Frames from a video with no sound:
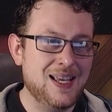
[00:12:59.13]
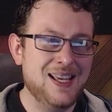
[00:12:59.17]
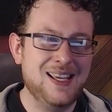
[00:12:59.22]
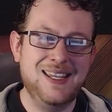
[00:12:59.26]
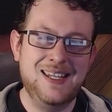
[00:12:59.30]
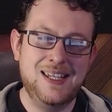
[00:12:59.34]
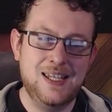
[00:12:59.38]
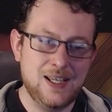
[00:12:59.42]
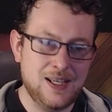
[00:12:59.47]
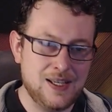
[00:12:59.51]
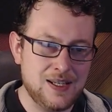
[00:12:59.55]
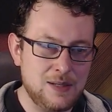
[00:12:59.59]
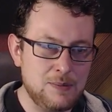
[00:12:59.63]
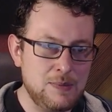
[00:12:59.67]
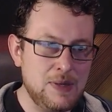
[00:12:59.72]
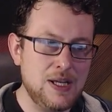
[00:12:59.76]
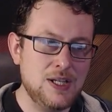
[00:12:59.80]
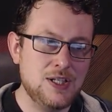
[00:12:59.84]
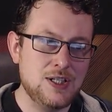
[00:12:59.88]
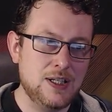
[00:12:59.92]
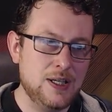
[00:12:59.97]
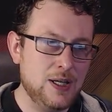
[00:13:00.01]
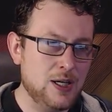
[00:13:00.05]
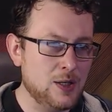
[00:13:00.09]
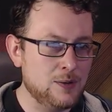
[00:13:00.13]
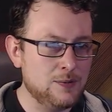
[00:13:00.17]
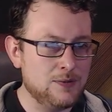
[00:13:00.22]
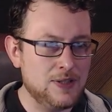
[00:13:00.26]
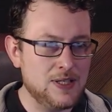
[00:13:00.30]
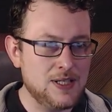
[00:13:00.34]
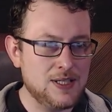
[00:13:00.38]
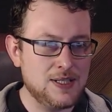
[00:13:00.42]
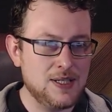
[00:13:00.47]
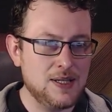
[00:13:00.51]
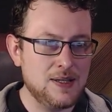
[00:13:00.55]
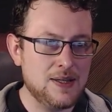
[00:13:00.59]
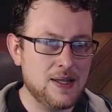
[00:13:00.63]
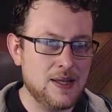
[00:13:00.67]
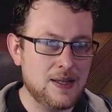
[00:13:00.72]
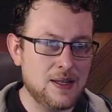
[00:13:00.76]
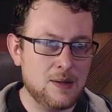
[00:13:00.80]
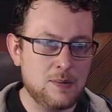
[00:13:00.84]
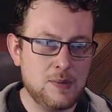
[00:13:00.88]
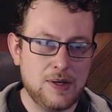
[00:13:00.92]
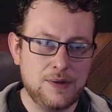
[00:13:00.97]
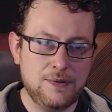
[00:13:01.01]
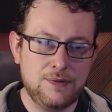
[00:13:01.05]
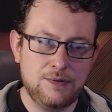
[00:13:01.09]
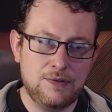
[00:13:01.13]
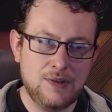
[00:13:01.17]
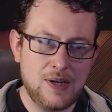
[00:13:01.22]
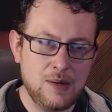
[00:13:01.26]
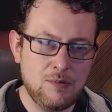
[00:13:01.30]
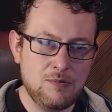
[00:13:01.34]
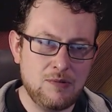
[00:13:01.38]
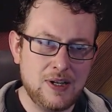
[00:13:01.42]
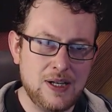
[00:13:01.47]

you can immediately hopefully see there that my frame